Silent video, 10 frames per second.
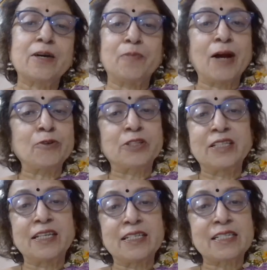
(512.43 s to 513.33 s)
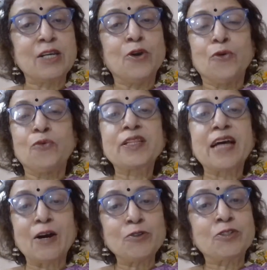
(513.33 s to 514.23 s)
about these
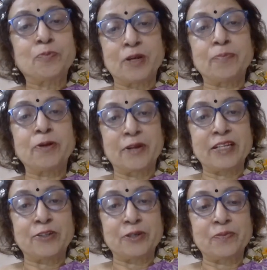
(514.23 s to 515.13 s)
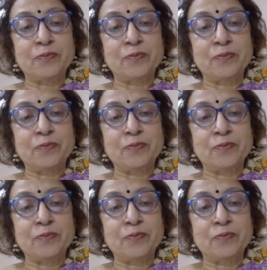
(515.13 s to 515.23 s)
without preparation.